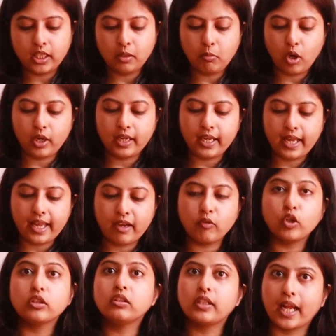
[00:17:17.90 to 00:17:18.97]
in the morning, I have
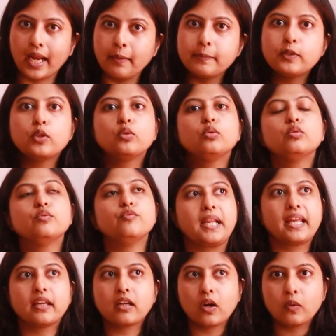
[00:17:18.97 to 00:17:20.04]
all the time to
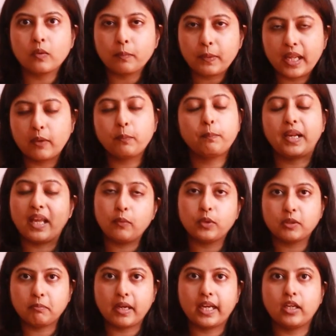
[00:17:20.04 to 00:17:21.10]
play
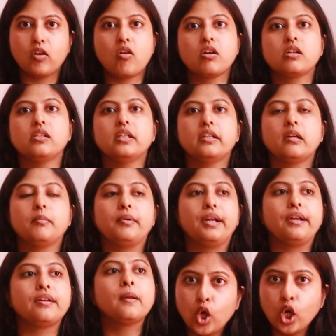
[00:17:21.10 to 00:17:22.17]
with my dog a little
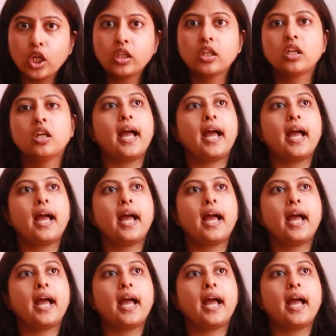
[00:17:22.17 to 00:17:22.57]
bit, cook.